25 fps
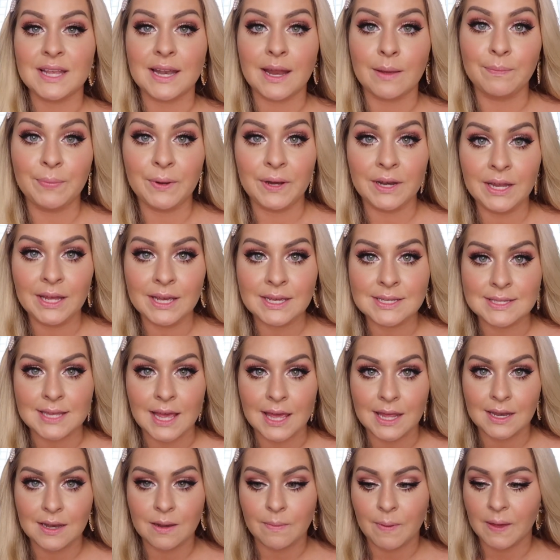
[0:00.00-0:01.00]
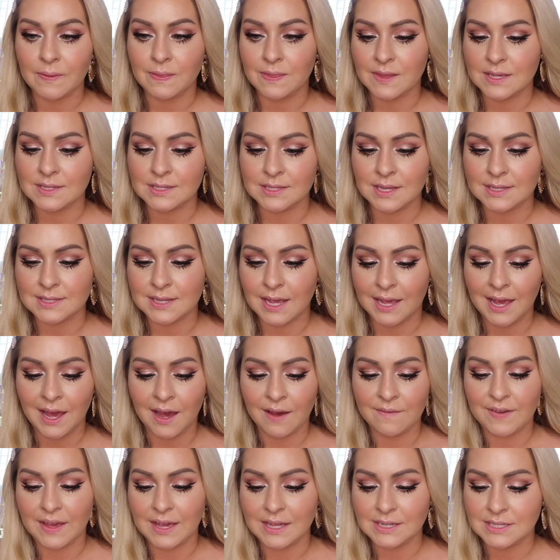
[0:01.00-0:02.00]
and I'm pretty excited about this because I
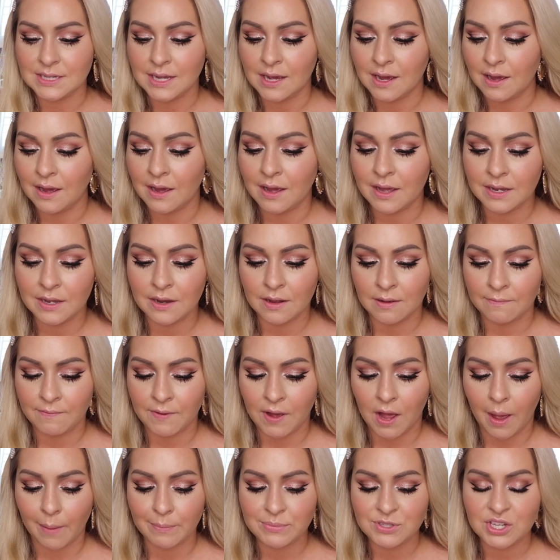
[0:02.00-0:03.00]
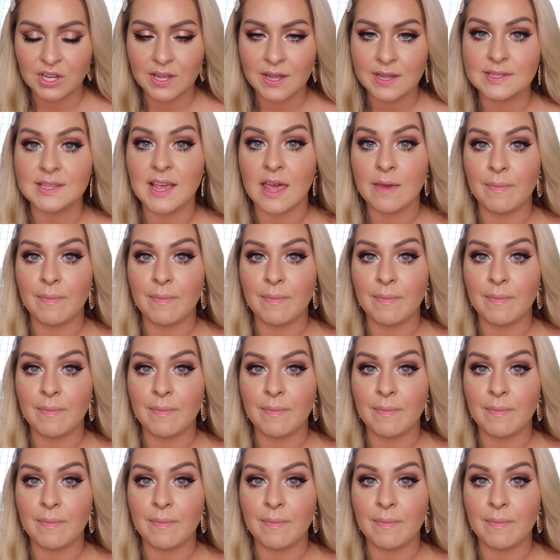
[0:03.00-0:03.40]
have a ton of options.